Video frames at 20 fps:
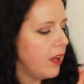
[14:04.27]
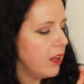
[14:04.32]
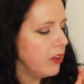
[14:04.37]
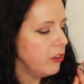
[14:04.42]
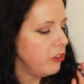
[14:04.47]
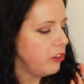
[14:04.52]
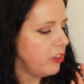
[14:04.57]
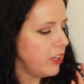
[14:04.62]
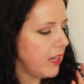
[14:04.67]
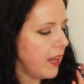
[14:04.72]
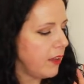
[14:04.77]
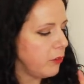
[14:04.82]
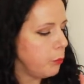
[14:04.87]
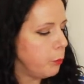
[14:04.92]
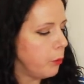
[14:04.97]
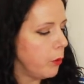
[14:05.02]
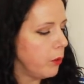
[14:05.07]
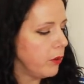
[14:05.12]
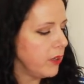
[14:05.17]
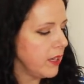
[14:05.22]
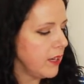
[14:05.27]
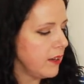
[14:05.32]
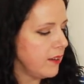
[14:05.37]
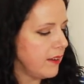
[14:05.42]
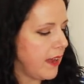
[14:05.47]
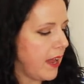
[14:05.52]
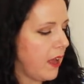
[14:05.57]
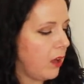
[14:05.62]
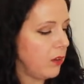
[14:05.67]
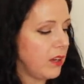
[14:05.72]
She has broken it
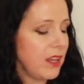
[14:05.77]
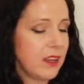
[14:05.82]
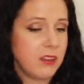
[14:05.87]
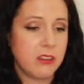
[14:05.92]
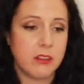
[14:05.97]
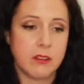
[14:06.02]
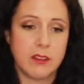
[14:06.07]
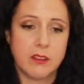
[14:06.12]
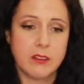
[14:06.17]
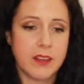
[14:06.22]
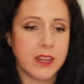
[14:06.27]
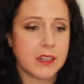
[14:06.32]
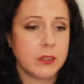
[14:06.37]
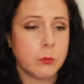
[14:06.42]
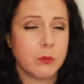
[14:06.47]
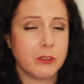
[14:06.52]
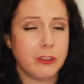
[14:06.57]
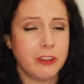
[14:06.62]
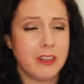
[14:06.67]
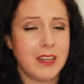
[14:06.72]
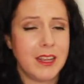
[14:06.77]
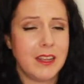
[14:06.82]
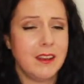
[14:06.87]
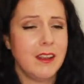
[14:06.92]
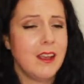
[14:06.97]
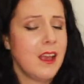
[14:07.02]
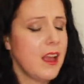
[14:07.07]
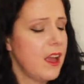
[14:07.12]
down into exactly what she did.